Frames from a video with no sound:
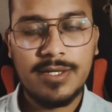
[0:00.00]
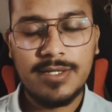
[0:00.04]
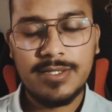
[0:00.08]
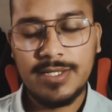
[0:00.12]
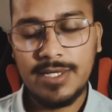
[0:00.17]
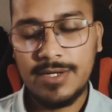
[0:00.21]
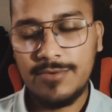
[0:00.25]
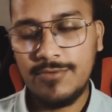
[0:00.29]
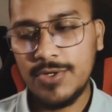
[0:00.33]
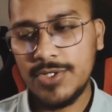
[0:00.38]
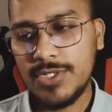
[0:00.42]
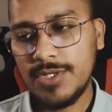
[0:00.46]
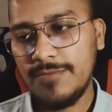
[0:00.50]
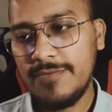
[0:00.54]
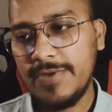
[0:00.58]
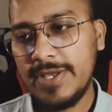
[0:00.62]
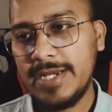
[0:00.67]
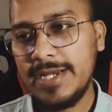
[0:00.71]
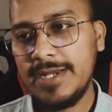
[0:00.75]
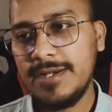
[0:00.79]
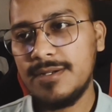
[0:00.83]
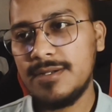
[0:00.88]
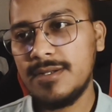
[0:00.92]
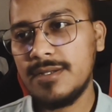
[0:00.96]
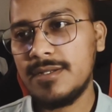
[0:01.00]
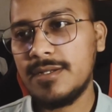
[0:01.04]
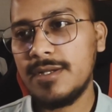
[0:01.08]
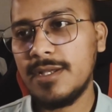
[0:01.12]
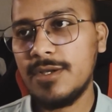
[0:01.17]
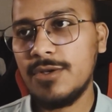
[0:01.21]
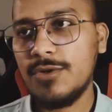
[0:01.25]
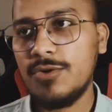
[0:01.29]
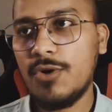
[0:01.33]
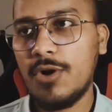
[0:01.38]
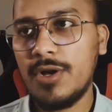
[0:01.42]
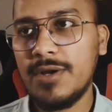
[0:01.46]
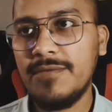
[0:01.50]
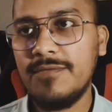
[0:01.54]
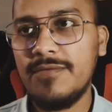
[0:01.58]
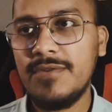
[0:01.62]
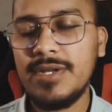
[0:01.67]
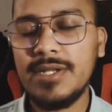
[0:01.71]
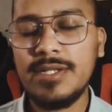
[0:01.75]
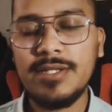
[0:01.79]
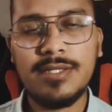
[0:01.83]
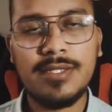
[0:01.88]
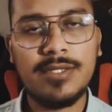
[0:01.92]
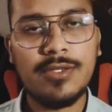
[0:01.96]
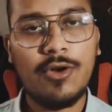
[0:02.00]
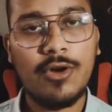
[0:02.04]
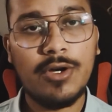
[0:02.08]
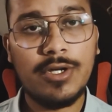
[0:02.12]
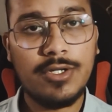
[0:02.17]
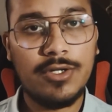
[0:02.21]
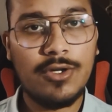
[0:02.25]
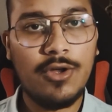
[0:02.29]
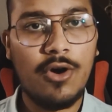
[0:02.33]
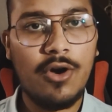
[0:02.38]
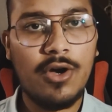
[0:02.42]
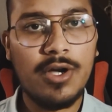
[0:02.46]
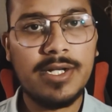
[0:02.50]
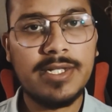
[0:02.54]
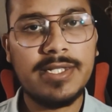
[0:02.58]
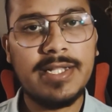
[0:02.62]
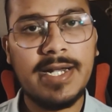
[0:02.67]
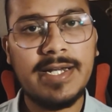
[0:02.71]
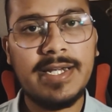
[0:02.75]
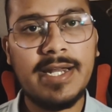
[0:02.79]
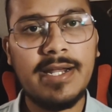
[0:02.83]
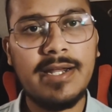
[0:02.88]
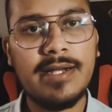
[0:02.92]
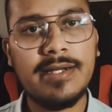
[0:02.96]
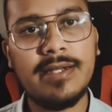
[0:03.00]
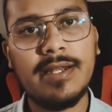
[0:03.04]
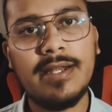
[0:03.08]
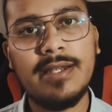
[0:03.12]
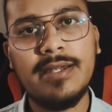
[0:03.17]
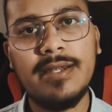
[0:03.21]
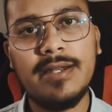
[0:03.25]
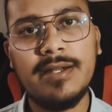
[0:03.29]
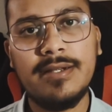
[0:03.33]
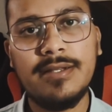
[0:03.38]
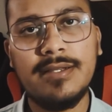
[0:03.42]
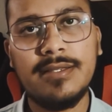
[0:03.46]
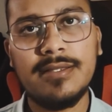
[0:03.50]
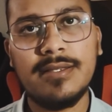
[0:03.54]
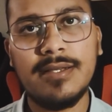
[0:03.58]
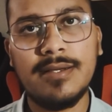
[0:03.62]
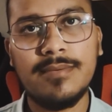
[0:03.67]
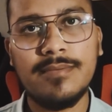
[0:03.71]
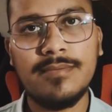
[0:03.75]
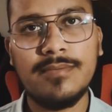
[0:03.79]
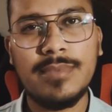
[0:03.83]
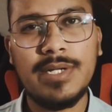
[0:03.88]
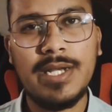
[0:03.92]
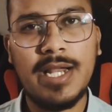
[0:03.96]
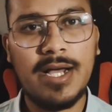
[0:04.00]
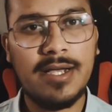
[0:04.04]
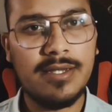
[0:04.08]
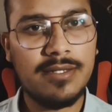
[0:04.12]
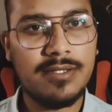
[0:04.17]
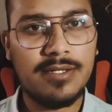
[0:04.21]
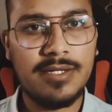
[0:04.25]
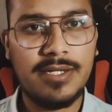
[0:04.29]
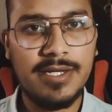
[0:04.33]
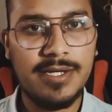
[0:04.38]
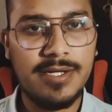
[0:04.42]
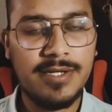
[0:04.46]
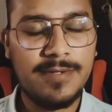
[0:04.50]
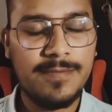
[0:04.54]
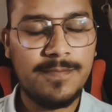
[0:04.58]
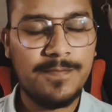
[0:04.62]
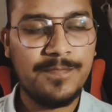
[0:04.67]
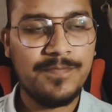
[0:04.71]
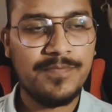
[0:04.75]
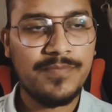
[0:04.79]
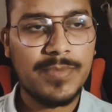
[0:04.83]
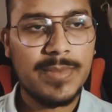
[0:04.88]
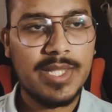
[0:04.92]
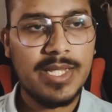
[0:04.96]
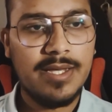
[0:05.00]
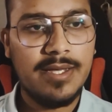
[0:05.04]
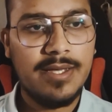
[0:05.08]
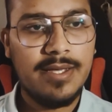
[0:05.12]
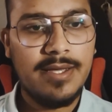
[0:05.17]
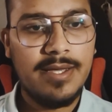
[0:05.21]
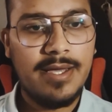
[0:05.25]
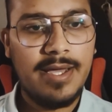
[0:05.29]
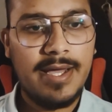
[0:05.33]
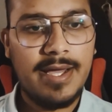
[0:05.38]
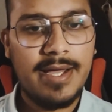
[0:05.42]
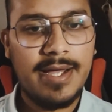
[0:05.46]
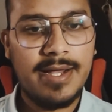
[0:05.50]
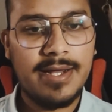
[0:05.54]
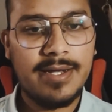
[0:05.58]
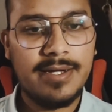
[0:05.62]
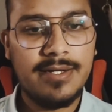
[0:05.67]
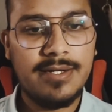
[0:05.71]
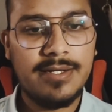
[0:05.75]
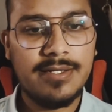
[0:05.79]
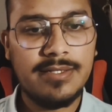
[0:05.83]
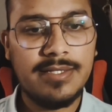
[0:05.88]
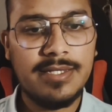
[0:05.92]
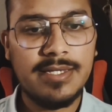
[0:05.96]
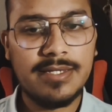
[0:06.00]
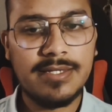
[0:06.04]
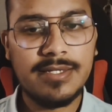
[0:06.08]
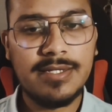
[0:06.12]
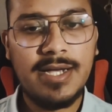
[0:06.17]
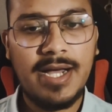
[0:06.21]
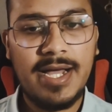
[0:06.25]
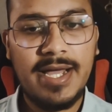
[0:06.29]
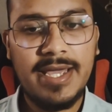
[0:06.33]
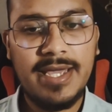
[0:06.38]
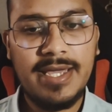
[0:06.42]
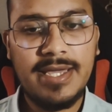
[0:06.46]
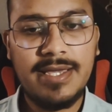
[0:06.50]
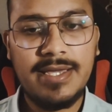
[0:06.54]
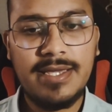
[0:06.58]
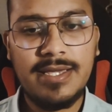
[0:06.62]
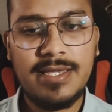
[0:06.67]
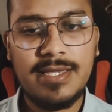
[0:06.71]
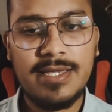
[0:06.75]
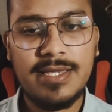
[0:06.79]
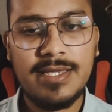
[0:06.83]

There was a very interesting conference or talk that I attended some last year, and this guy,